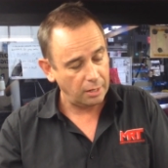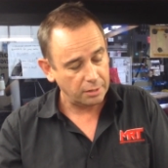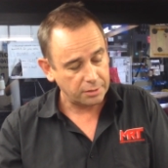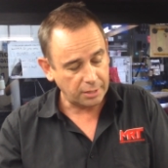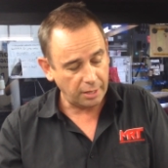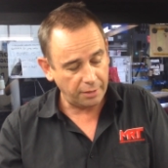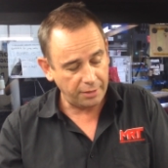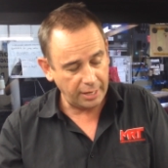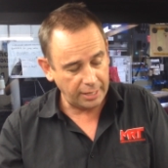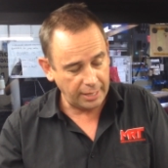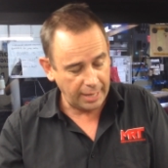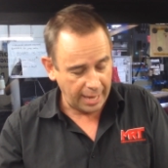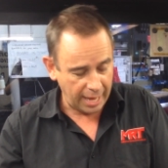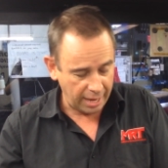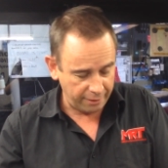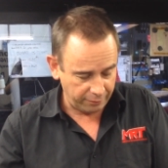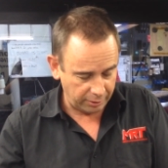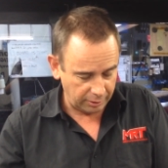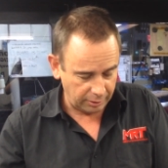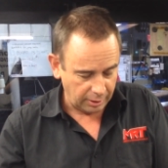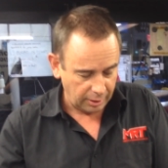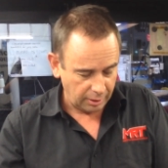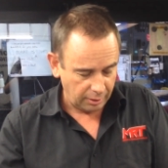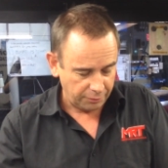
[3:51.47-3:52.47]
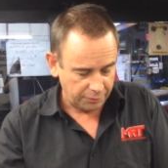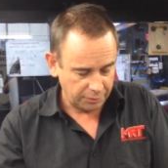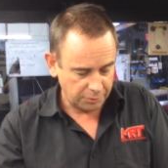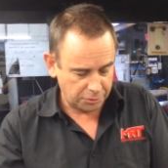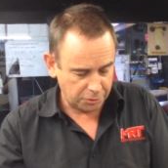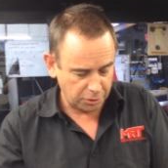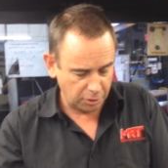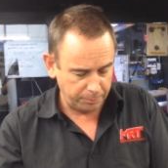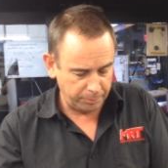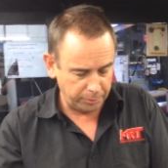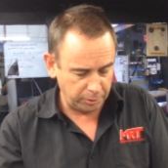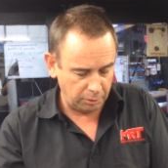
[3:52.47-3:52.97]
So there you have it, the
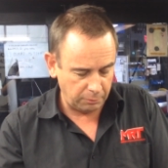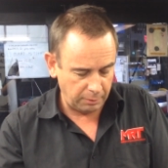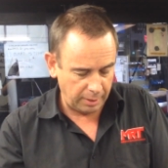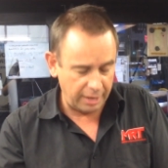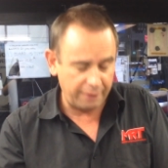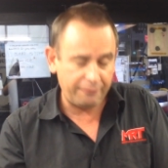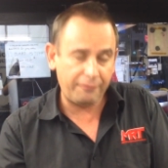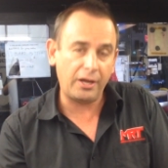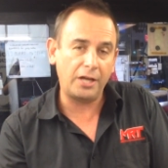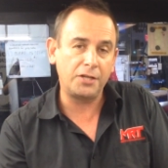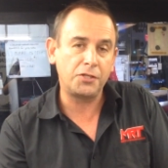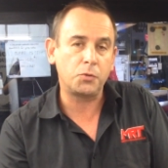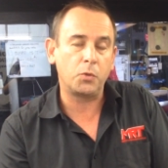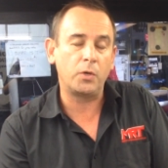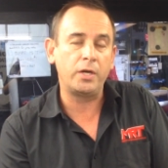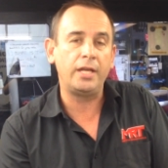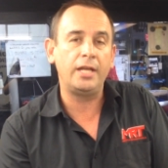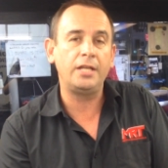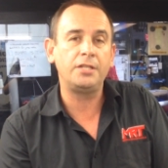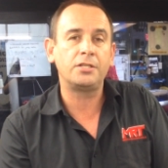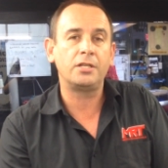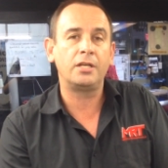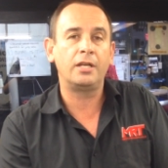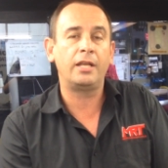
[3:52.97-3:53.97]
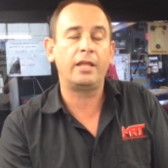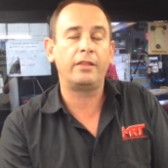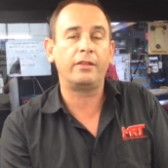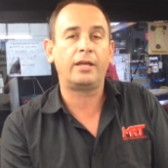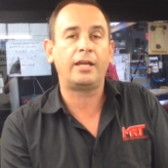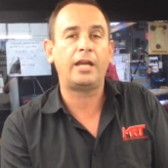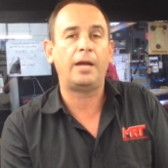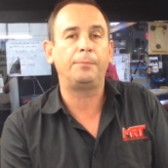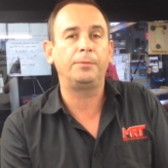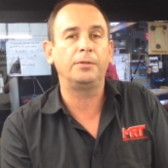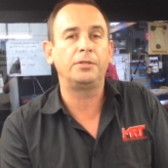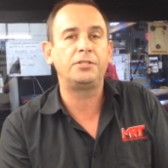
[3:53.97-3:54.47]
Subaru FA20 engine, another
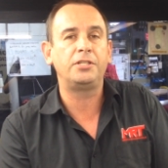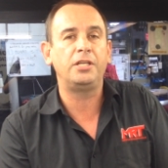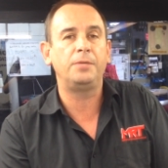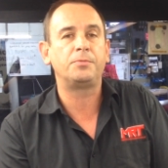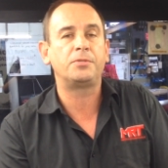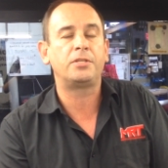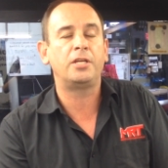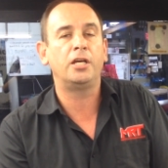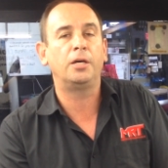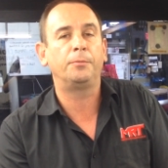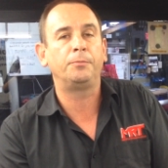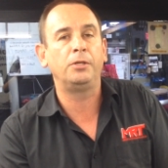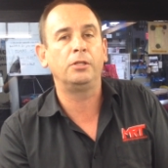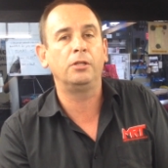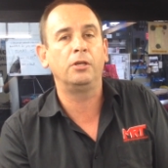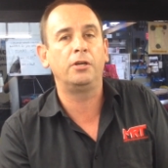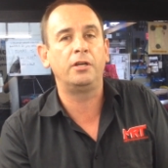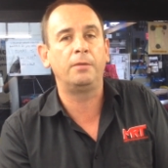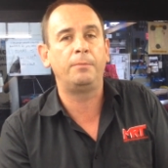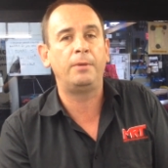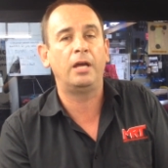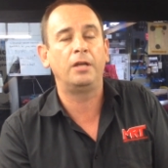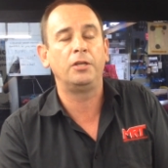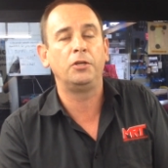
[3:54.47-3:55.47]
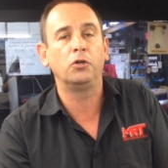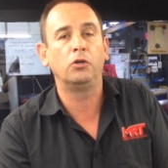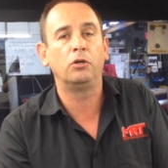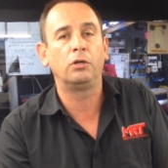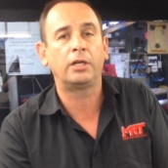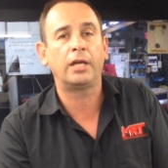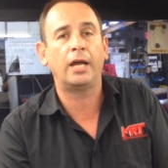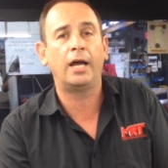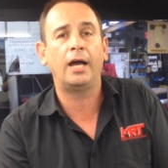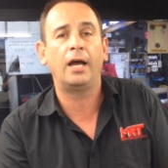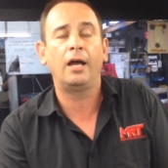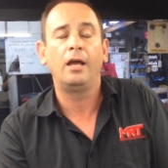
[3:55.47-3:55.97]
couple of tips to help you learn about
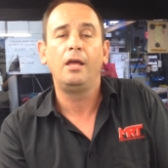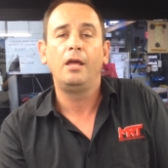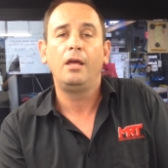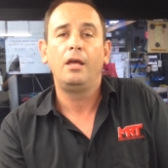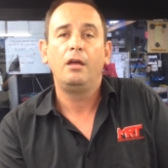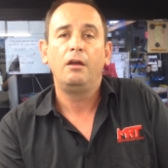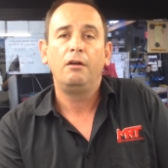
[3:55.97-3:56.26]
your car